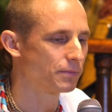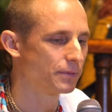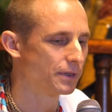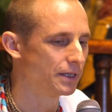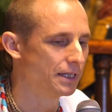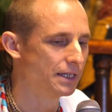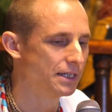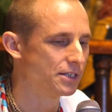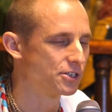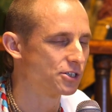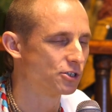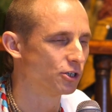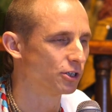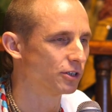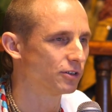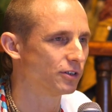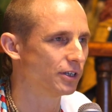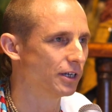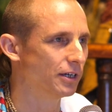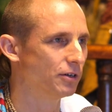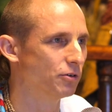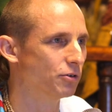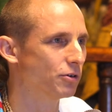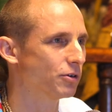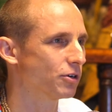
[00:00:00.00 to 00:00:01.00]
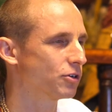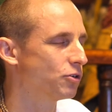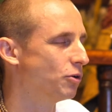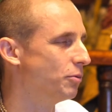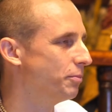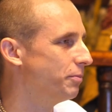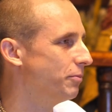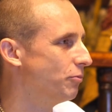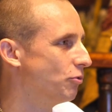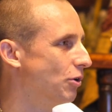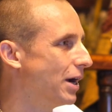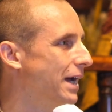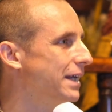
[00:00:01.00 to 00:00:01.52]
he's not the
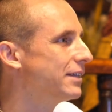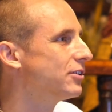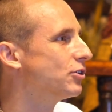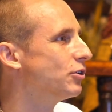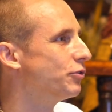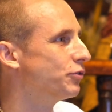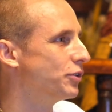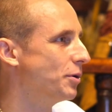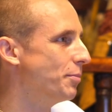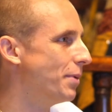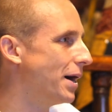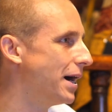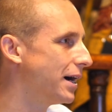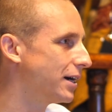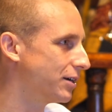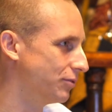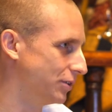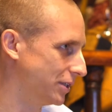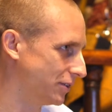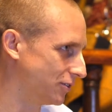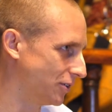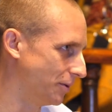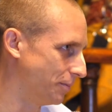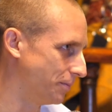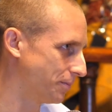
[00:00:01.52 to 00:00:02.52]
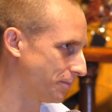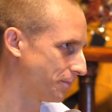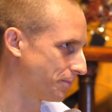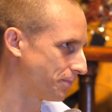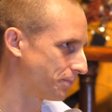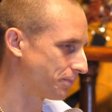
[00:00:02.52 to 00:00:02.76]
writer of the Bhagavatam.